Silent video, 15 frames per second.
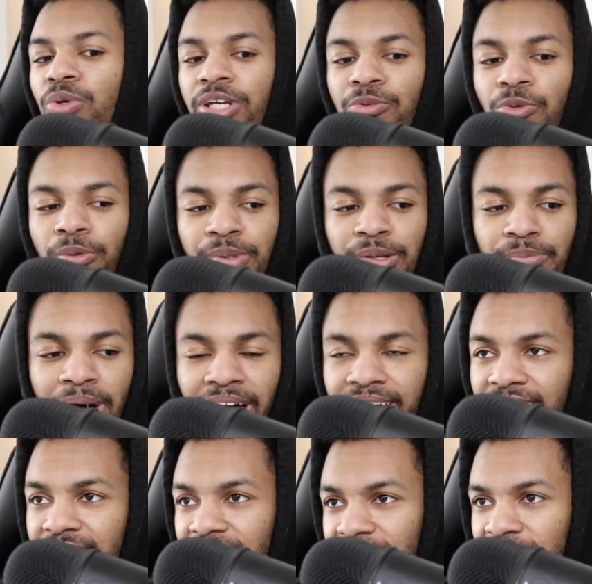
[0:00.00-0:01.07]
We will be
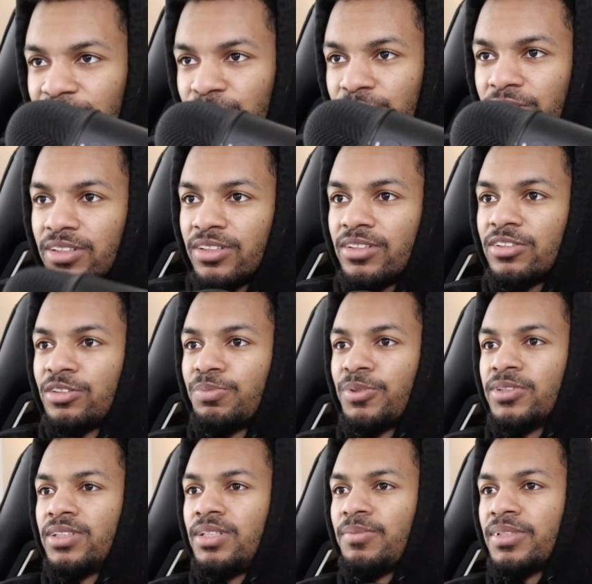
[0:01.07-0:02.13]
back. I guess you're, you're
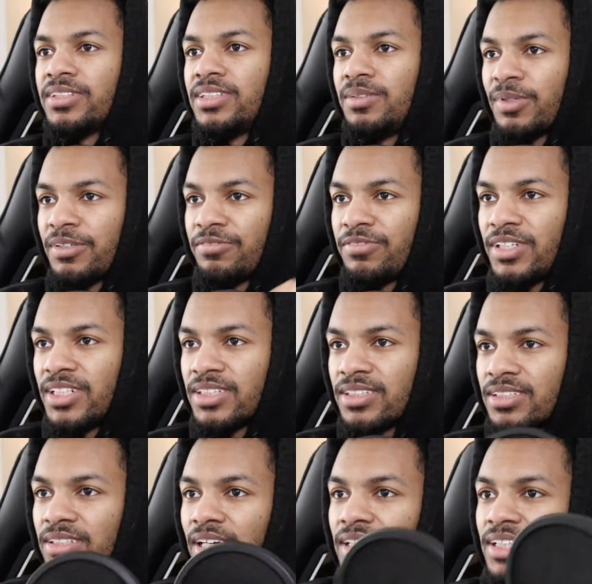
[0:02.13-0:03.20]
supposed to see my face.
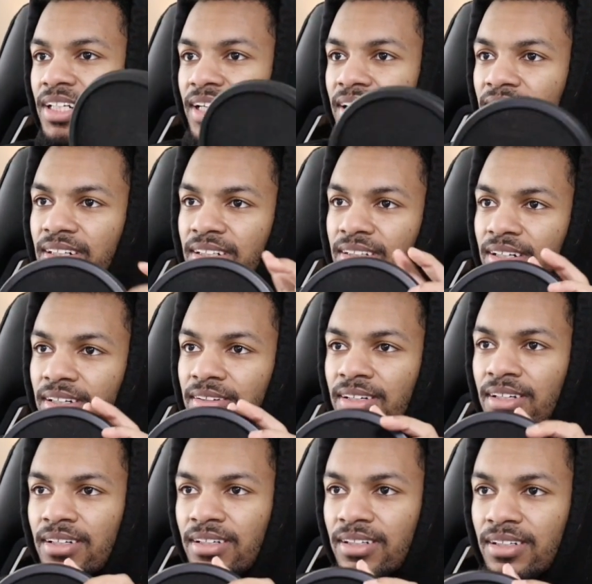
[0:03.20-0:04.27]
I need a haircut though.
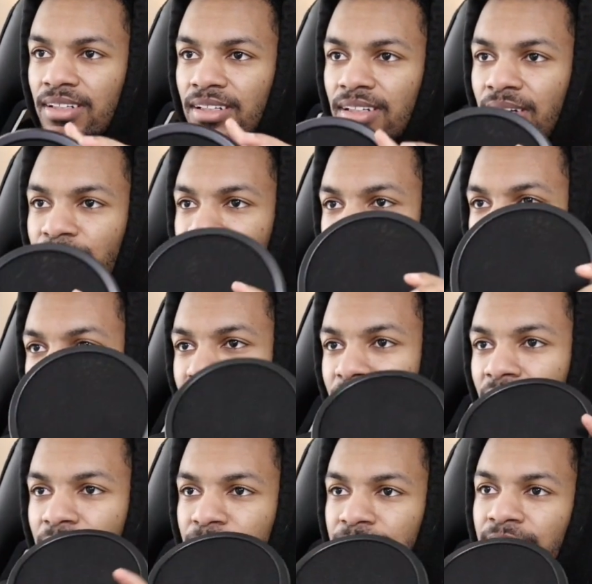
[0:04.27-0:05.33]
I'm gonna keep
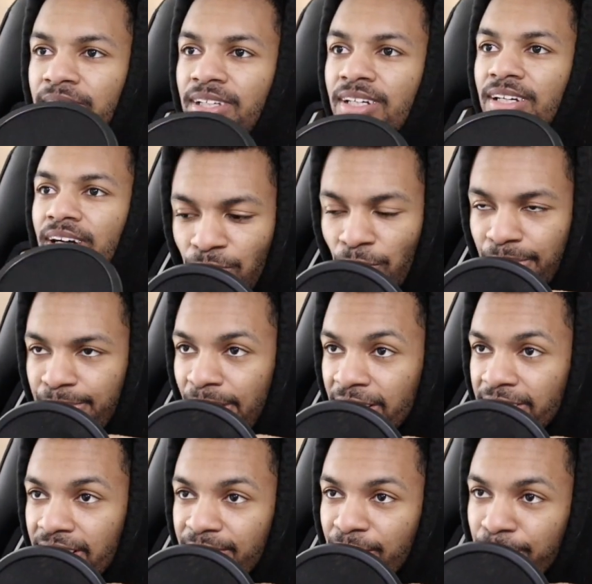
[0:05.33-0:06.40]
it up. We'll be
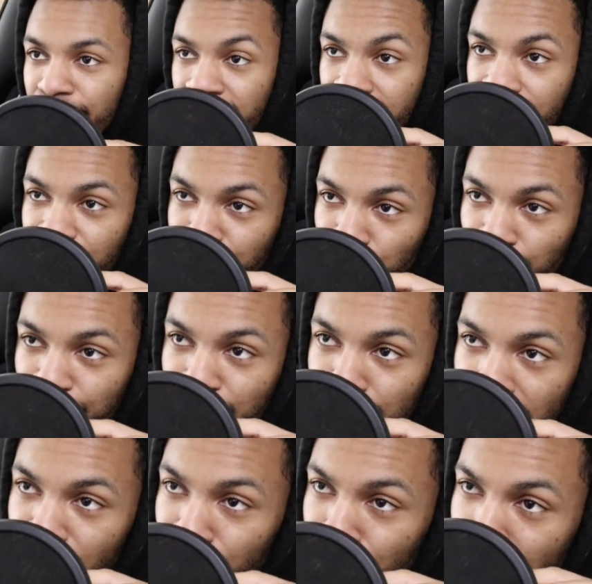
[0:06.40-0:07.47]
back on M L B. We will be
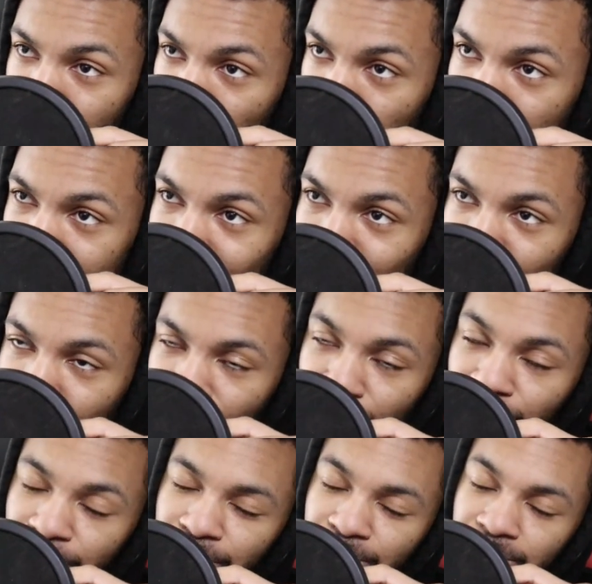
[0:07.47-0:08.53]
back on M L B The
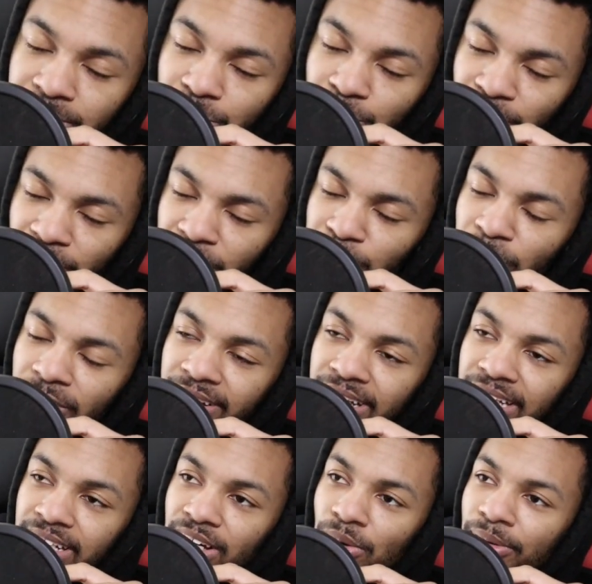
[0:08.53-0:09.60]
Show
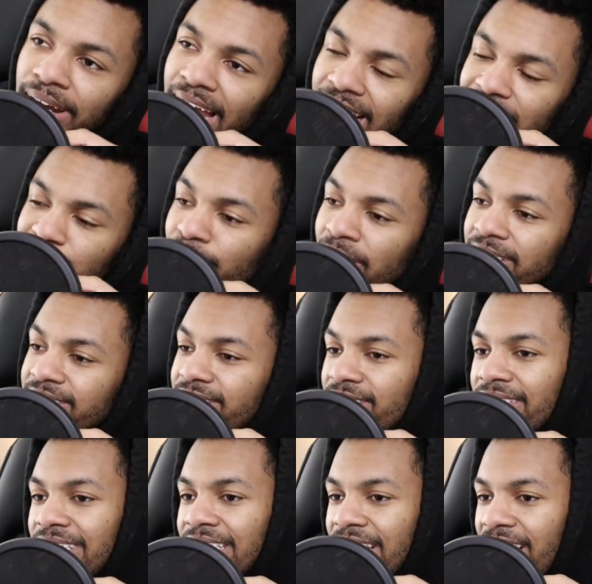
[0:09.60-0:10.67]
twenty-one on Xbox
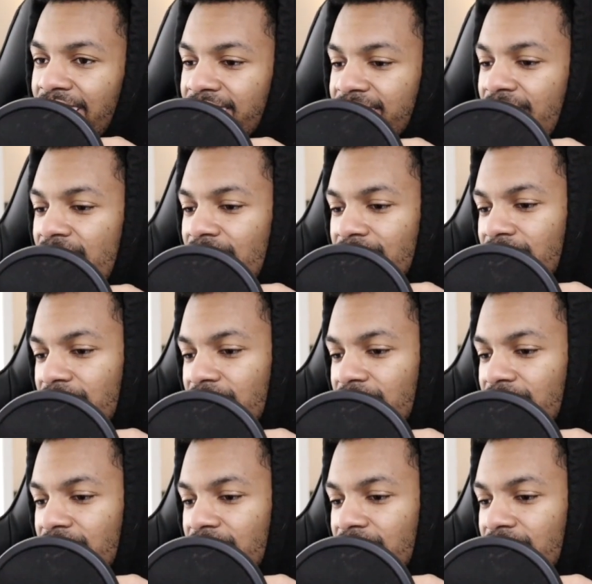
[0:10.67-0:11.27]
Series X